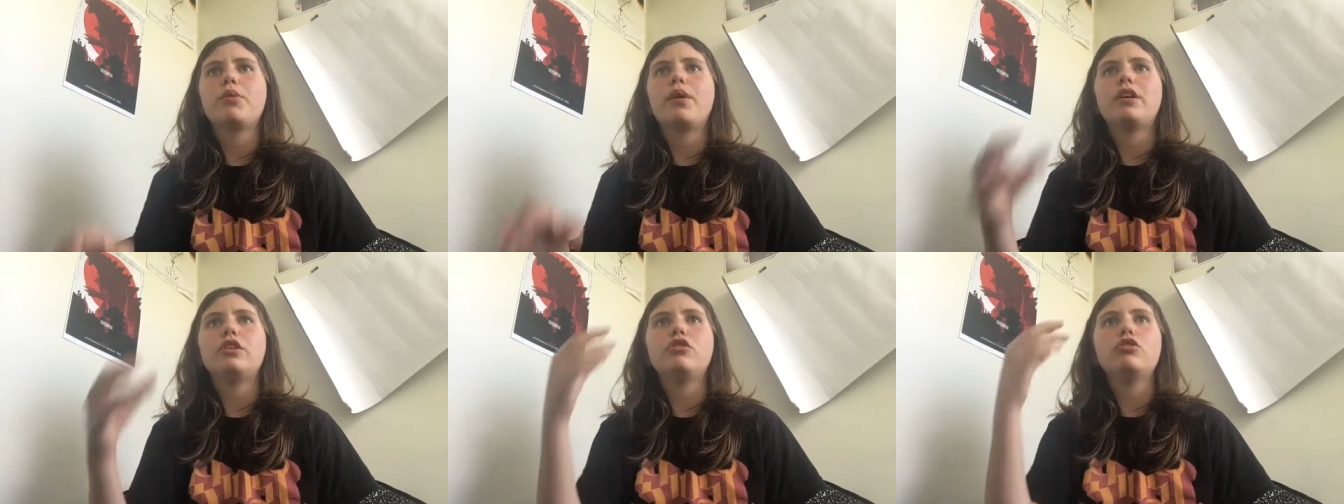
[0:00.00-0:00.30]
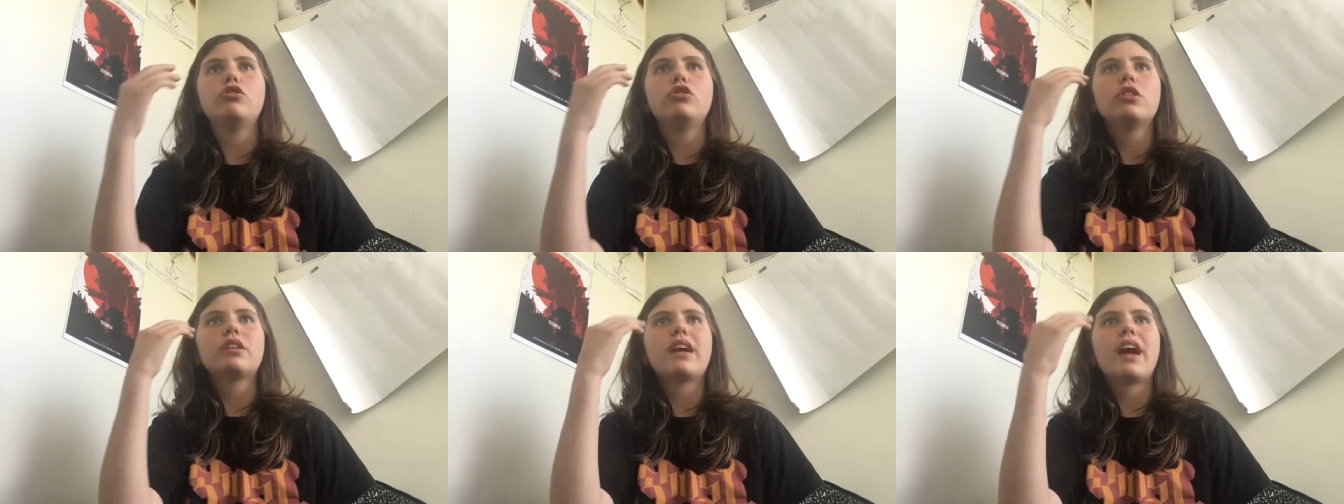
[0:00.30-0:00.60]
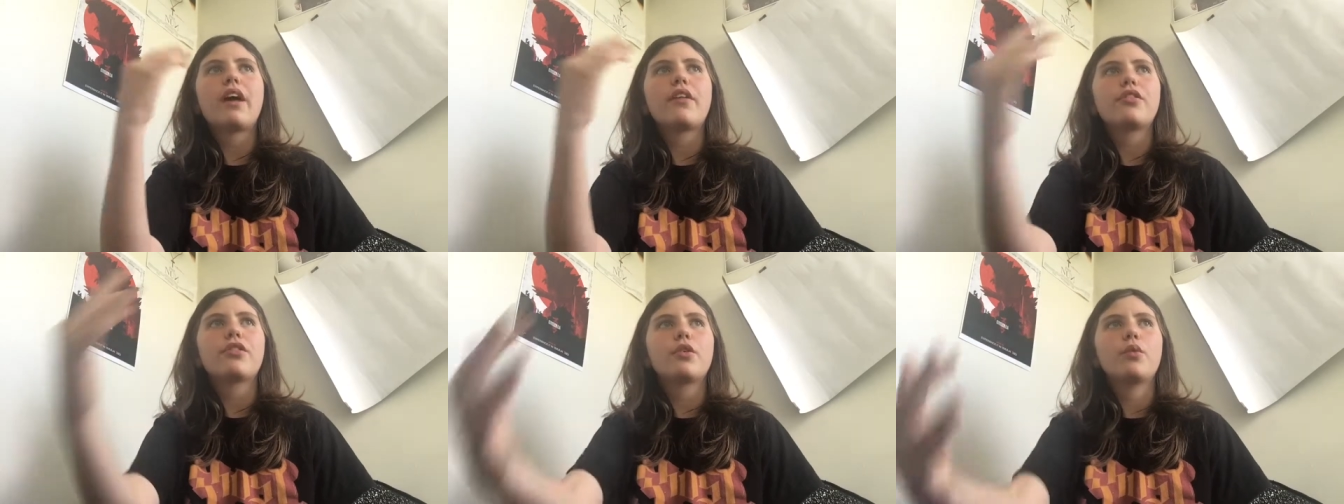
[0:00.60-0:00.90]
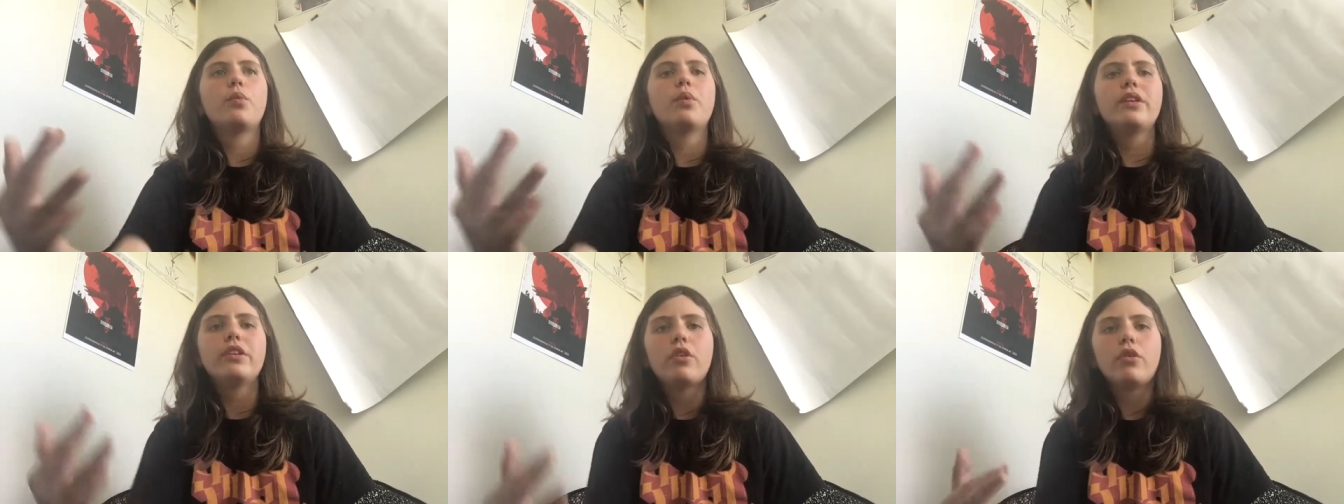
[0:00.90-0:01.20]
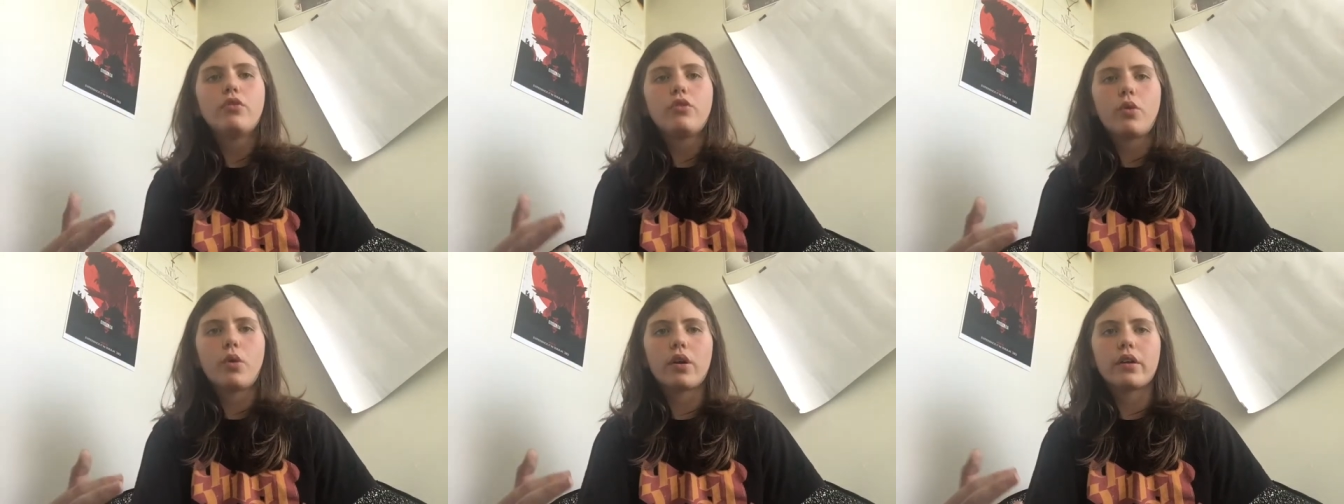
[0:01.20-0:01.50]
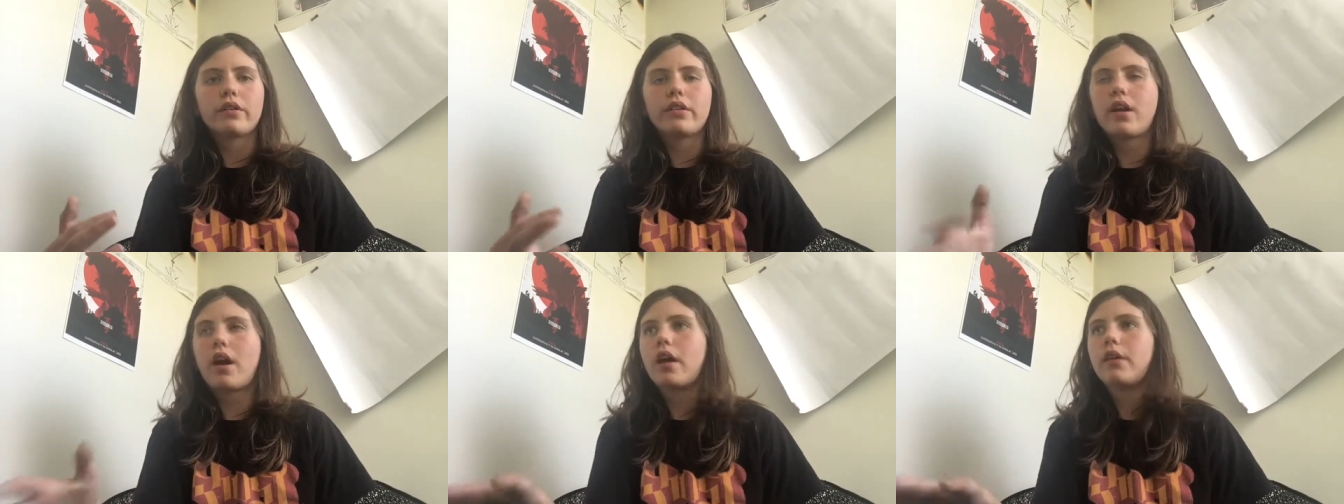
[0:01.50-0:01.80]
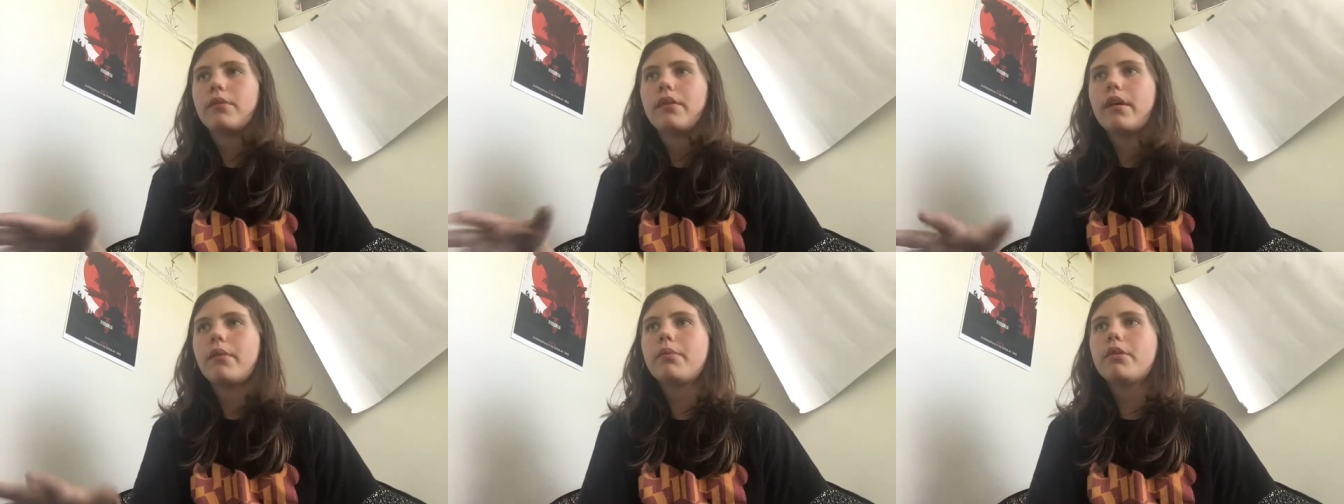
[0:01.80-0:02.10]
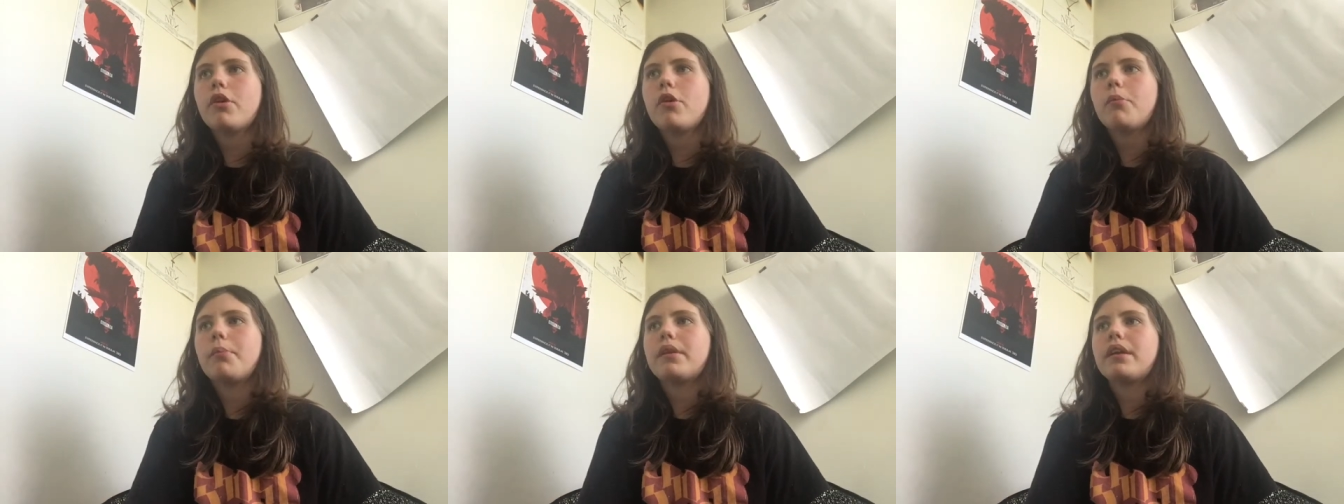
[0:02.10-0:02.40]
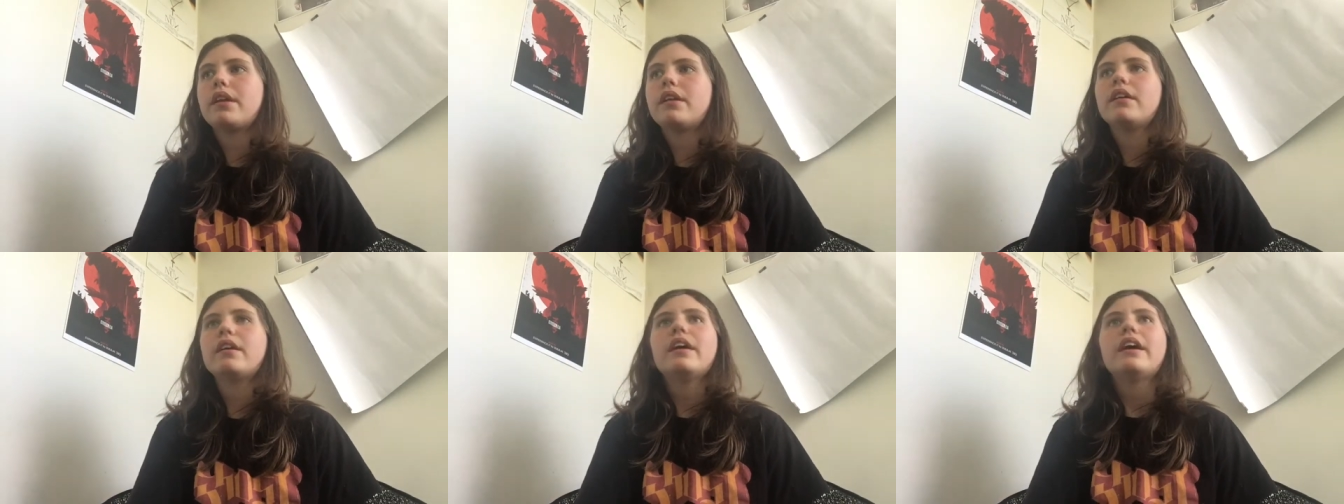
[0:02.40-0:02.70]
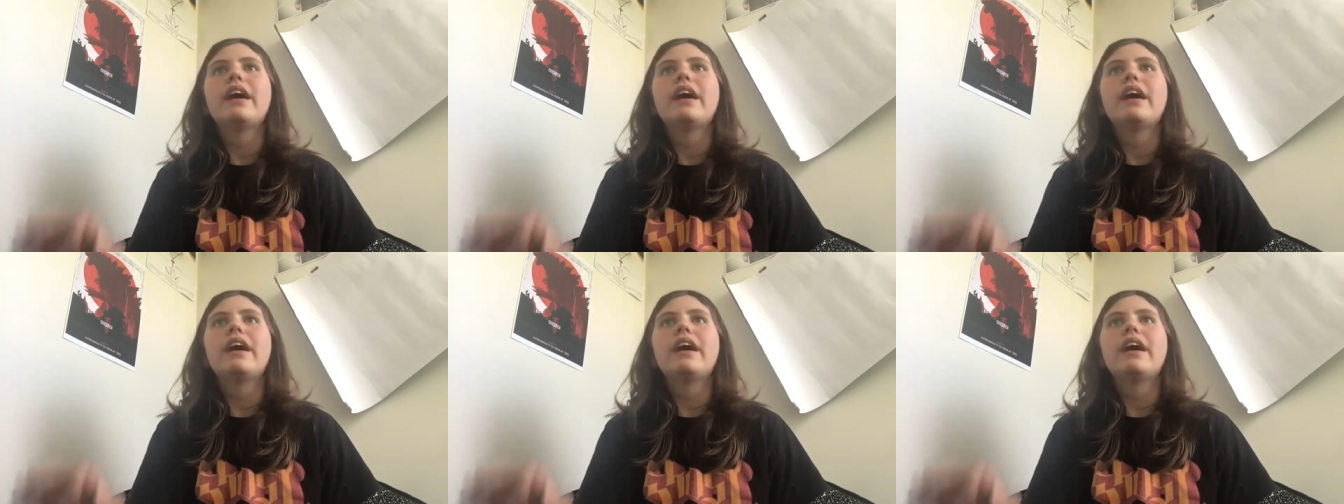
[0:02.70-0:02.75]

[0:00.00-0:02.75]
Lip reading: and you look out the window door, not be able to open it,